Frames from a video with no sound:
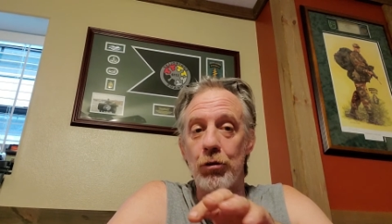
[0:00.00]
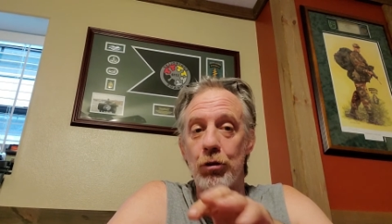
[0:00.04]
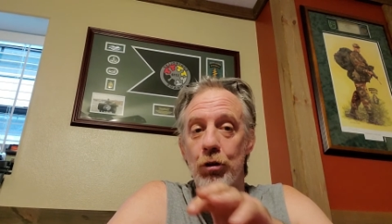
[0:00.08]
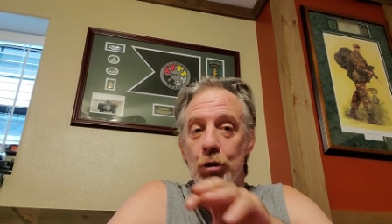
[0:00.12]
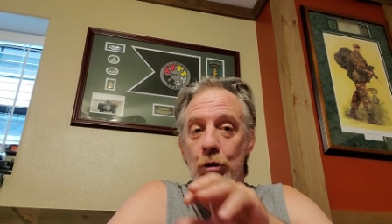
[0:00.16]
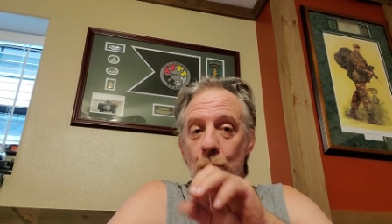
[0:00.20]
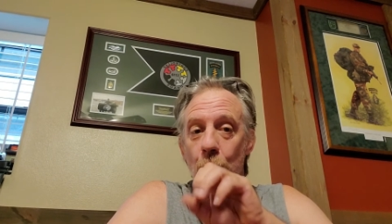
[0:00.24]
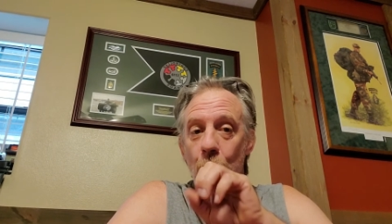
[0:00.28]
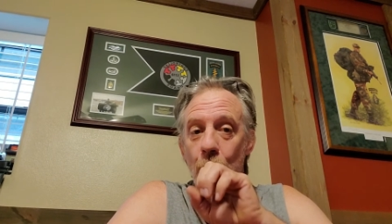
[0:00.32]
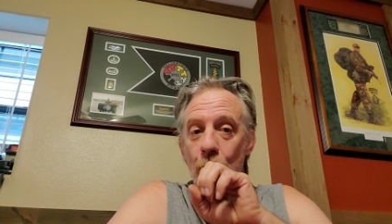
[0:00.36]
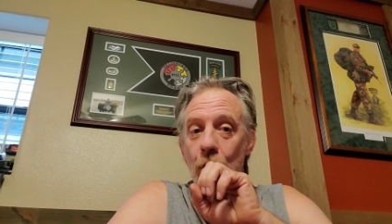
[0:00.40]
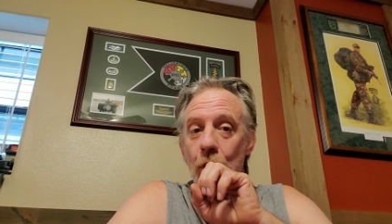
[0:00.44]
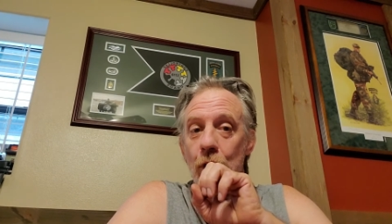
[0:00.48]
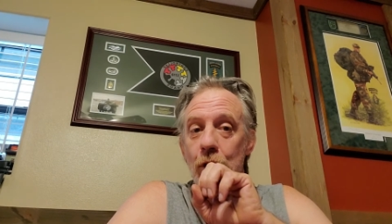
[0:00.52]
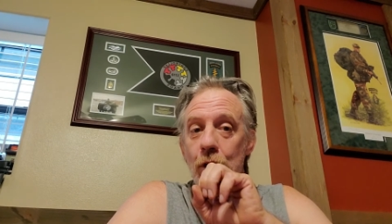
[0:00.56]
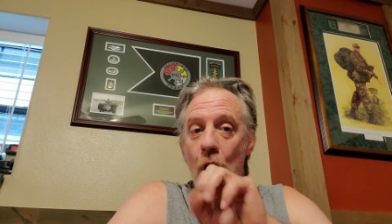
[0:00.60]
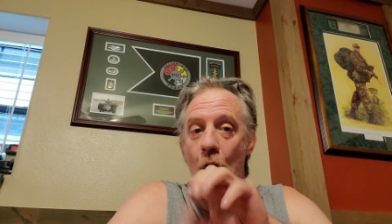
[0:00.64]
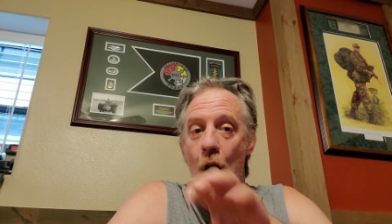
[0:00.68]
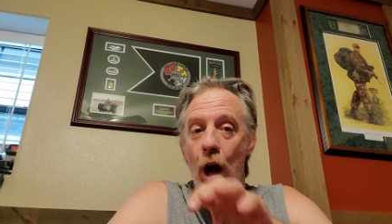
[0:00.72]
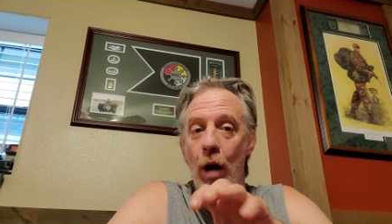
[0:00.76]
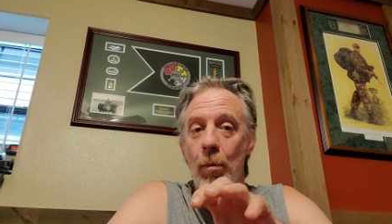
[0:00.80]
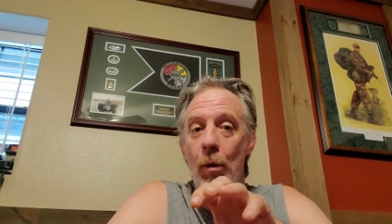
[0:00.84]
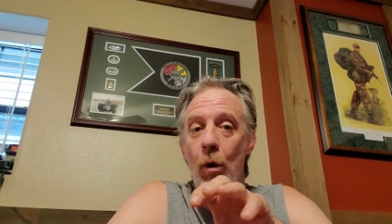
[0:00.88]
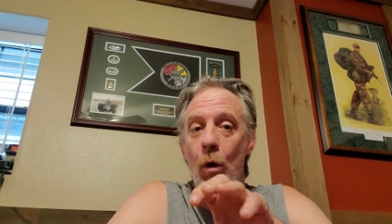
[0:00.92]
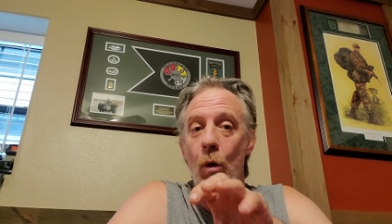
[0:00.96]
Because we're going to
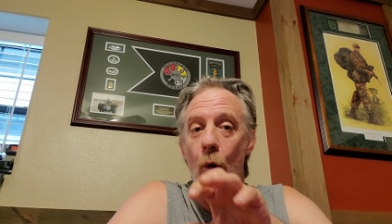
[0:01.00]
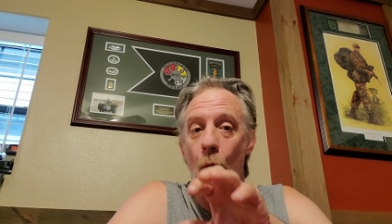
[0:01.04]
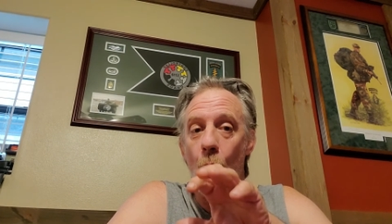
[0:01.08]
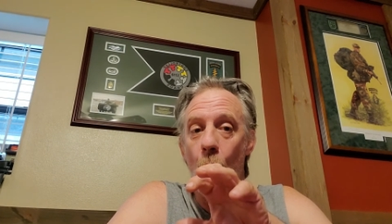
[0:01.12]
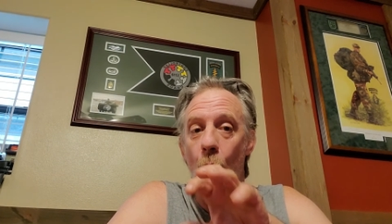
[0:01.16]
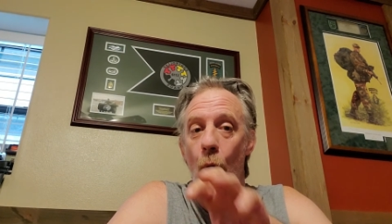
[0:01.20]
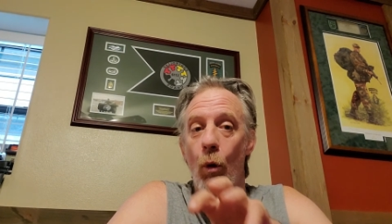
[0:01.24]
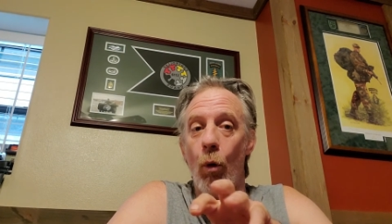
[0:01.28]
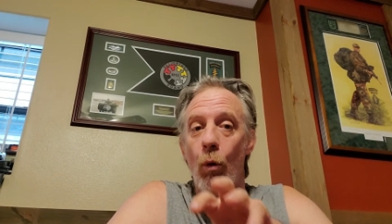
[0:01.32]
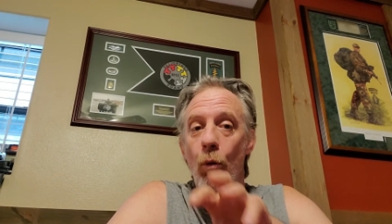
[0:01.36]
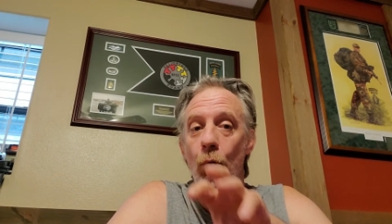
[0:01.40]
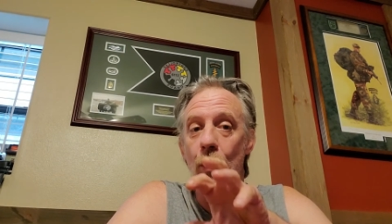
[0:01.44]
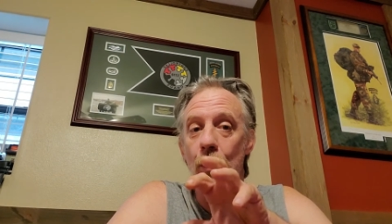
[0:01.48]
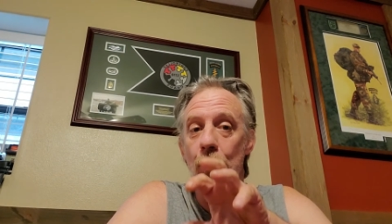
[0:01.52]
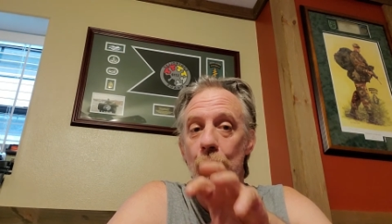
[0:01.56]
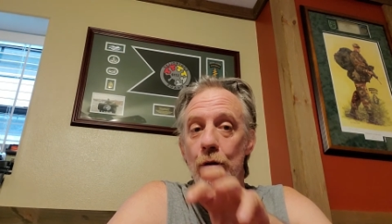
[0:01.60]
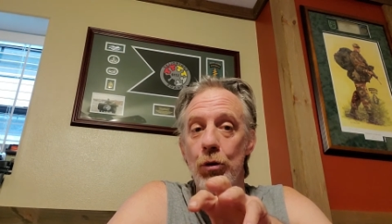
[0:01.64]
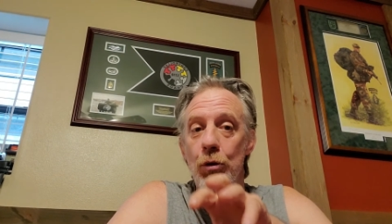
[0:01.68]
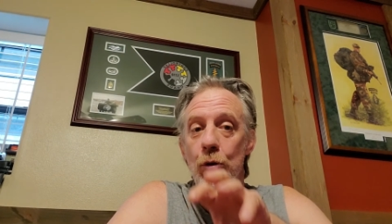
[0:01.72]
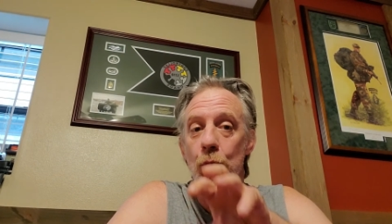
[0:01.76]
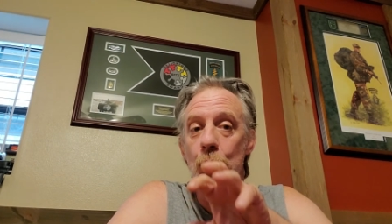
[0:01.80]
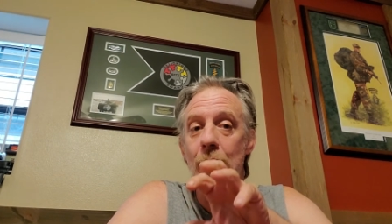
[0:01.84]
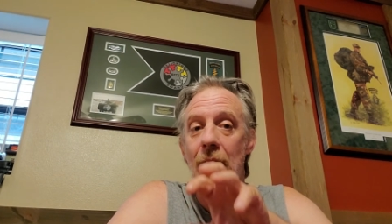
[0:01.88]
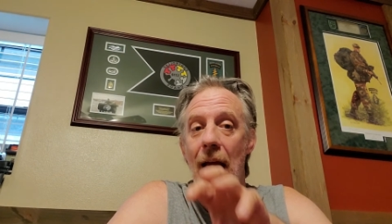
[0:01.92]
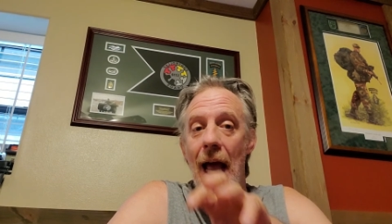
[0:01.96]
talk about old and
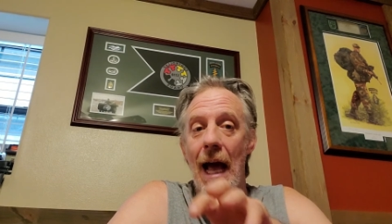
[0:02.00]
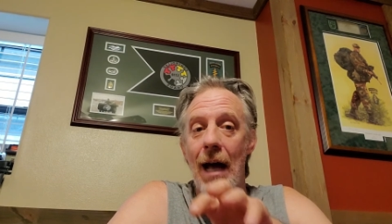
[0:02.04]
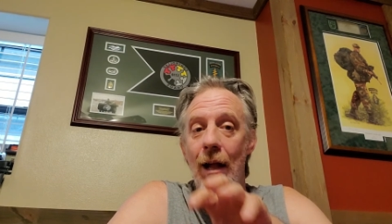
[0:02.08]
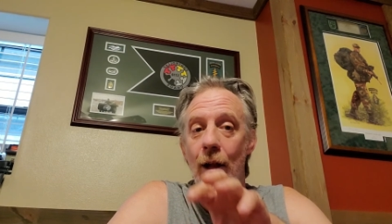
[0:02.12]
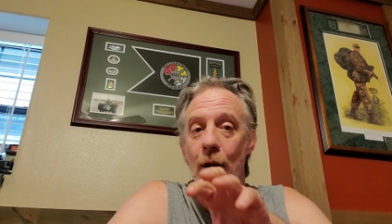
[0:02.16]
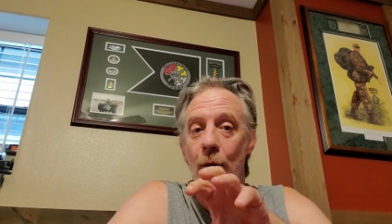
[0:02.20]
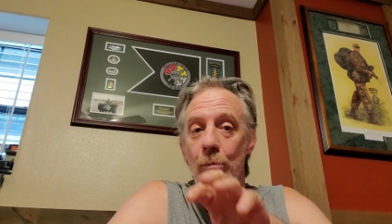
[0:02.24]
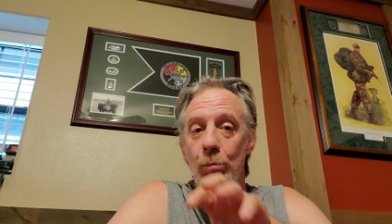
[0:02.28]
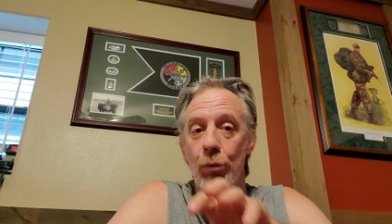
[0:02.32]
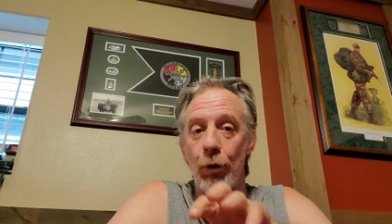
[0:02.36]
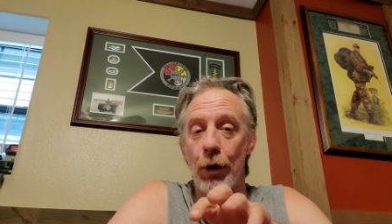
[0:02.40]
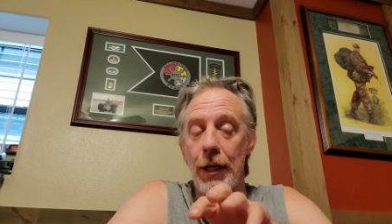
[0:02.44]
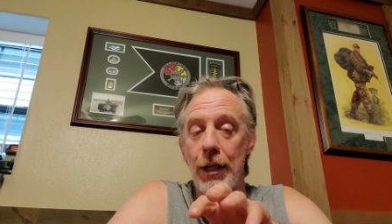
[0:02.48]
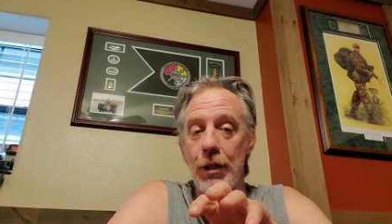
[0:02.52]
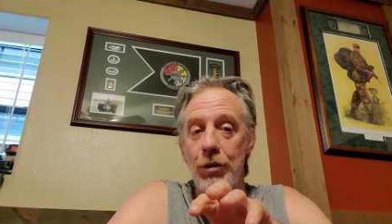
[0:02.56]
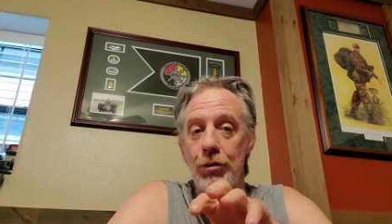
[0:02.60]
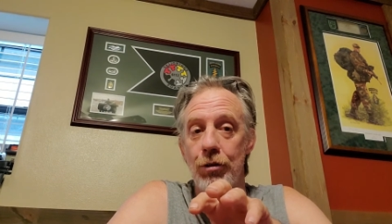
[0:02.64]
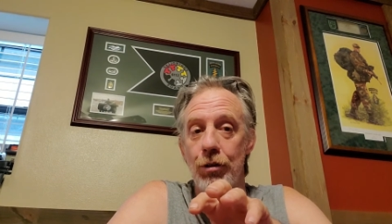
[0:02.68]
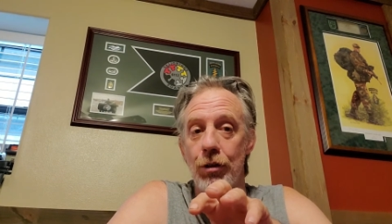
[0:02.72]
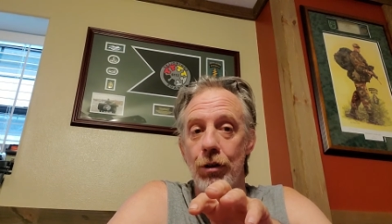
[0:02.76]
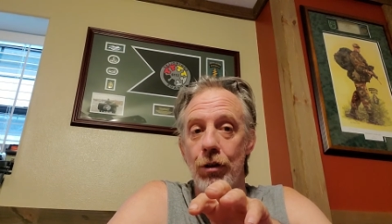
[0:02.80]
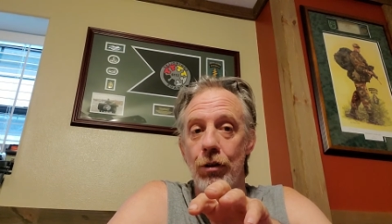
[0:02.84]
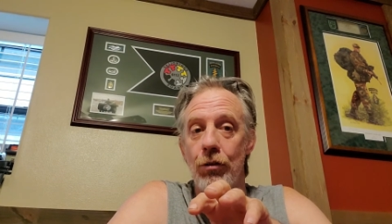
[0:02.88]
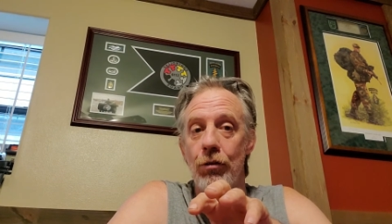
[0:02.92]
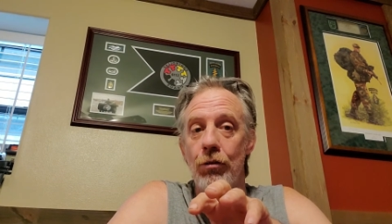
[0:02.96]
new
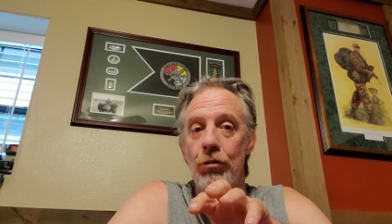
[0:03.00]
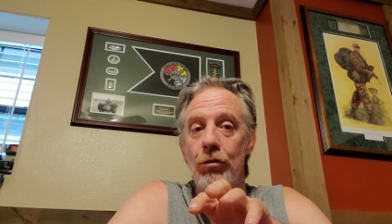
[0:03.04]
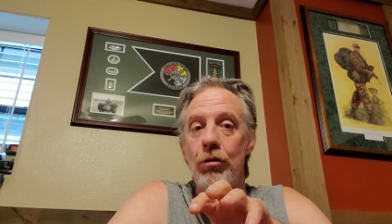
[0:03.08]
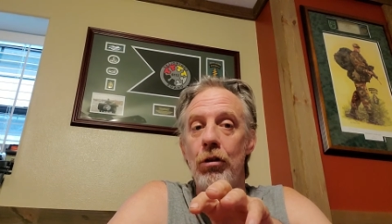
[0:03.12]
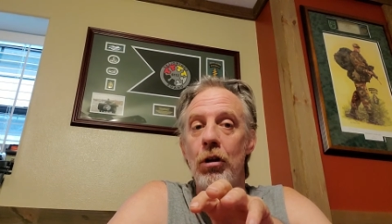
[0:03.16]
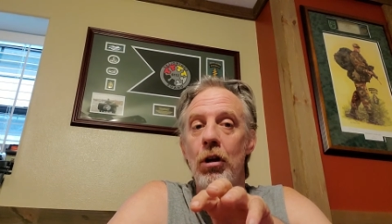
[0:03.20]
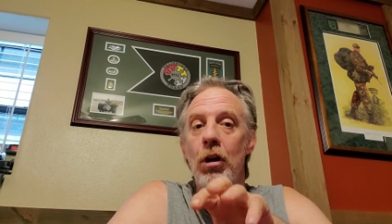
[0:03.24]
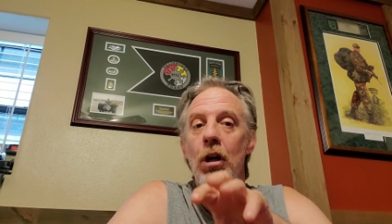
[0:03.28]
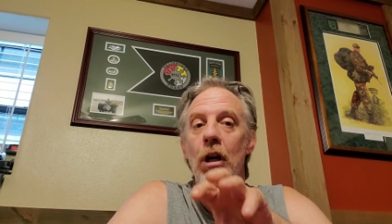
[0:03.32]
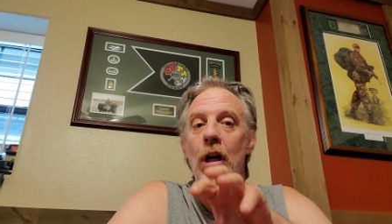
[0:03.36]
calibrations